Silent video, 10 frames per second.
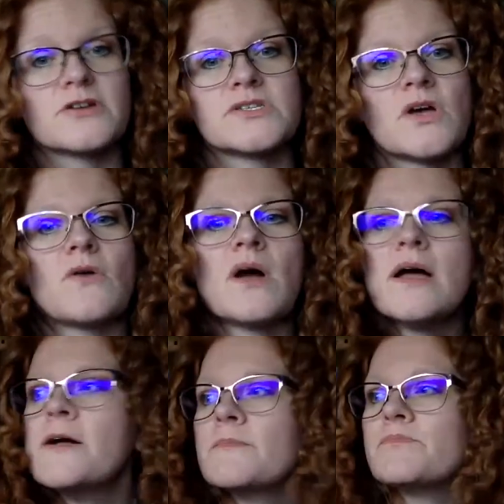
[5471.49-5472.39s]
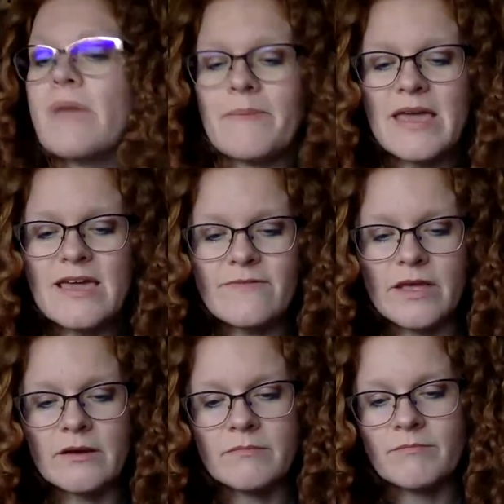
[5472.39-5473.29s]
So maybe
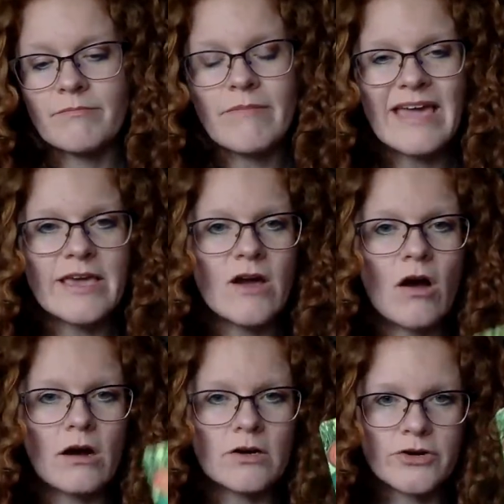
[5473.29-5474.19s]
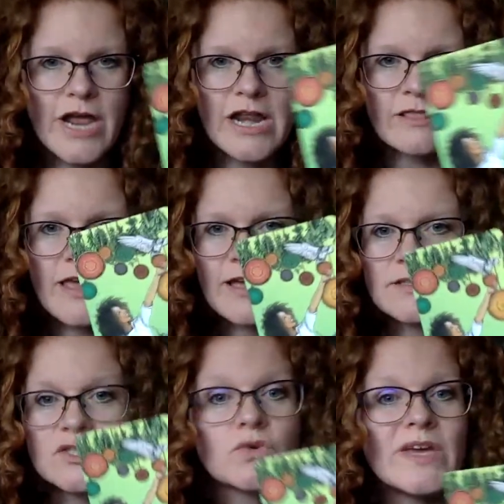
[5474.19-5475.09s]
even making art, creating
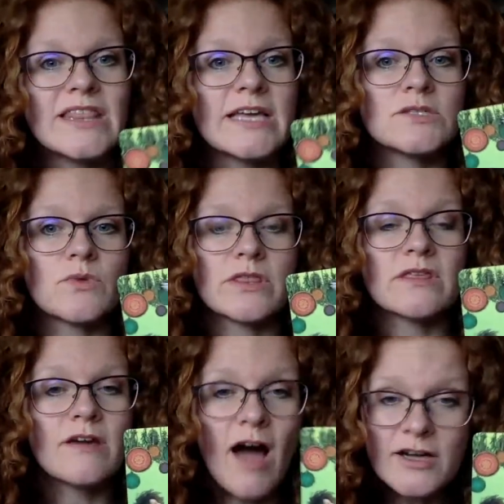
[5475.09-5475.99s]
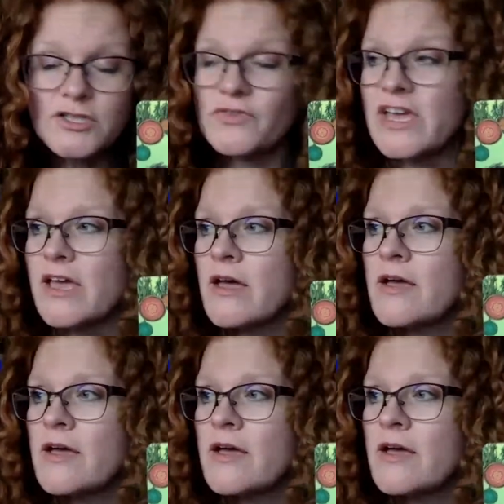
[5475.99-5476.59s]
things, doing things with Kashvi